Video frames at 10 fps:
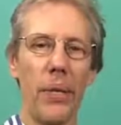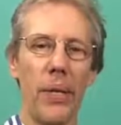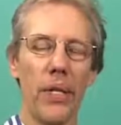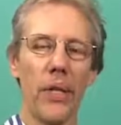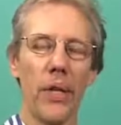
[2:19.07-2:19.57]

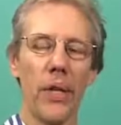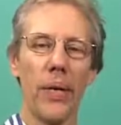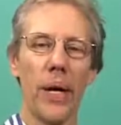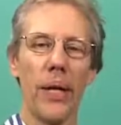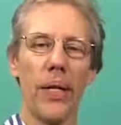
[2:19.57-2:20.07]
We reach the
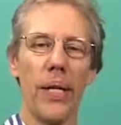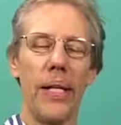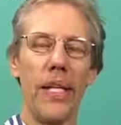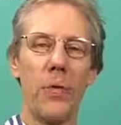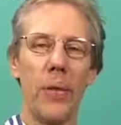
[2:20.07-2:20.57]
turnaround,
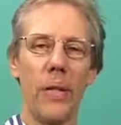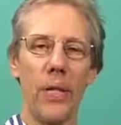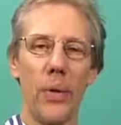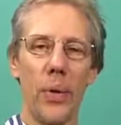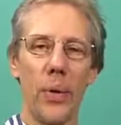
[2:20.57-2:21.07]
and each one of
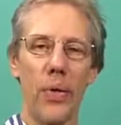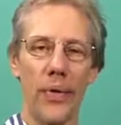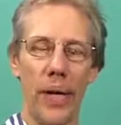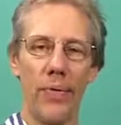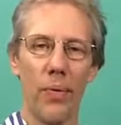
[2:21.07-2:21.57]
these
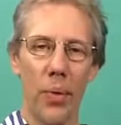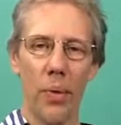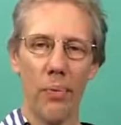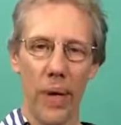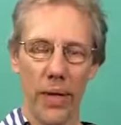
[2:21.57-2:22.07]
chords, you've got
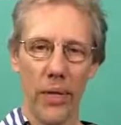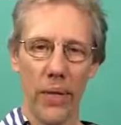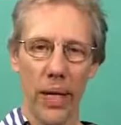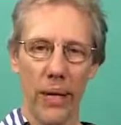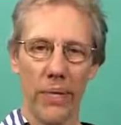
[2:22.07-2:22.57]
4
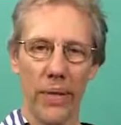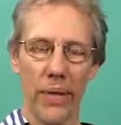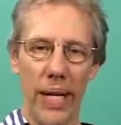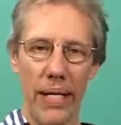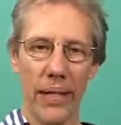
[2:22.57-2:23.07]
measures left.
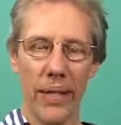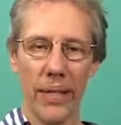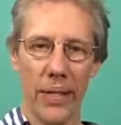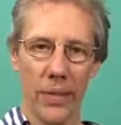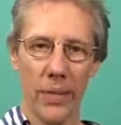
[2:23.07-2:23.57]
8,
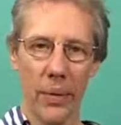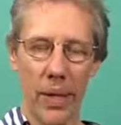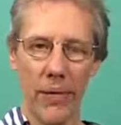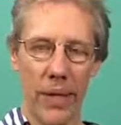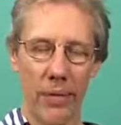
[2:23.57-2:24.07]

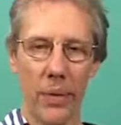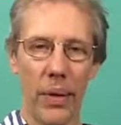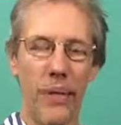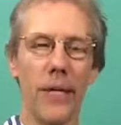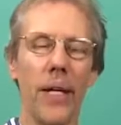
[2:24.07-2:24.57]
12, you got
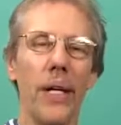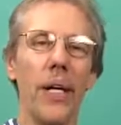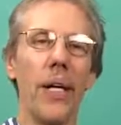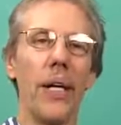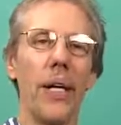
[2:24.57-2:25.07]
4 left.
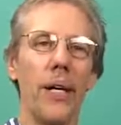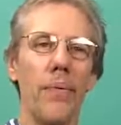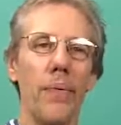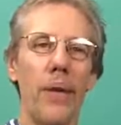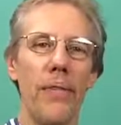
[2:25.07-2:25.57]

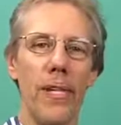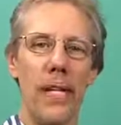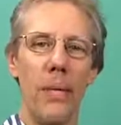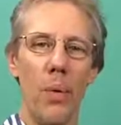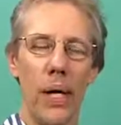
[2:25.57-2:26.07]
You have
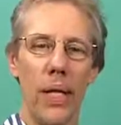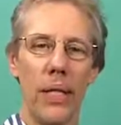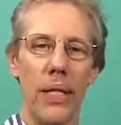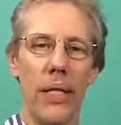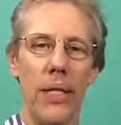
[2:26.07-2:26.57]

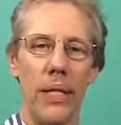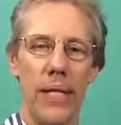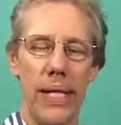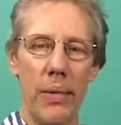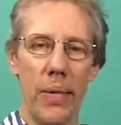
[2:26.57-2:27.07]
E1,
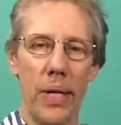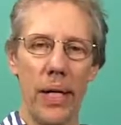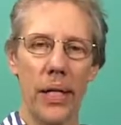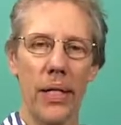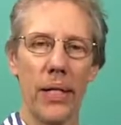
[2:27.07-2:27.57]

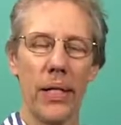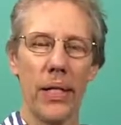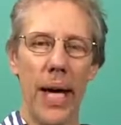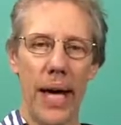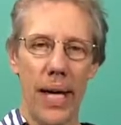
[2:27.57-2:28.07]
D1,
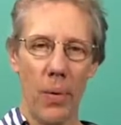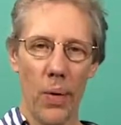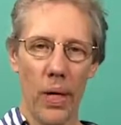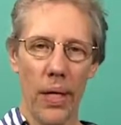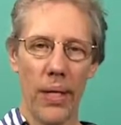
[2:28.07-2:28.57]

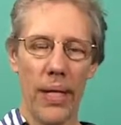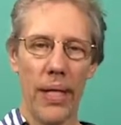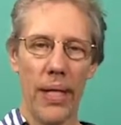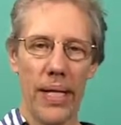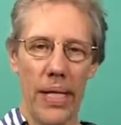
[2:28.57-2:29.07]
A1,
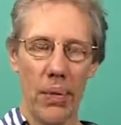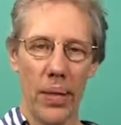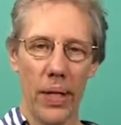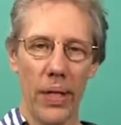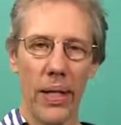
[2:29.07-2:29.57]
and
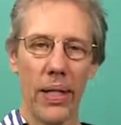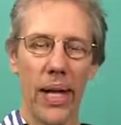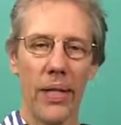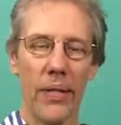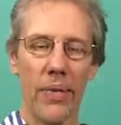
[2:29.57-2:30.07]
E1.
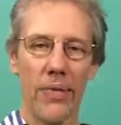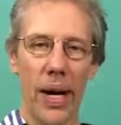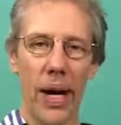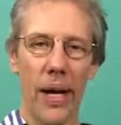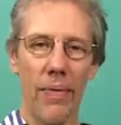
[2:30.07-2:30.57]
That is a
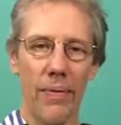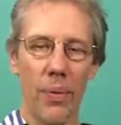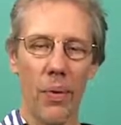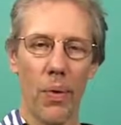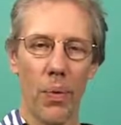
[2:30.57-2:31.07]
5,
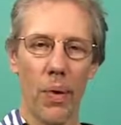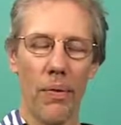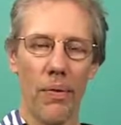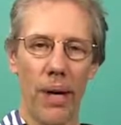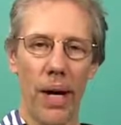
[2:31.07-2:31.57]
4,
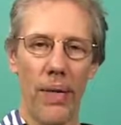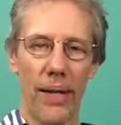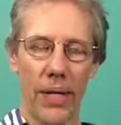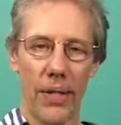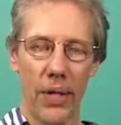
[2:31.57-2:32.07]
1,
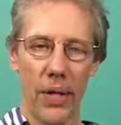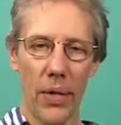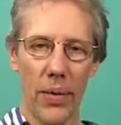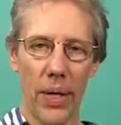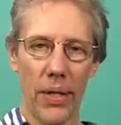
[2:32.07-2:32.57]
5. That's the
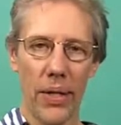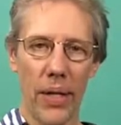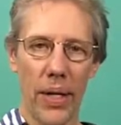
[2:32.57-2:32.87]
turnaround.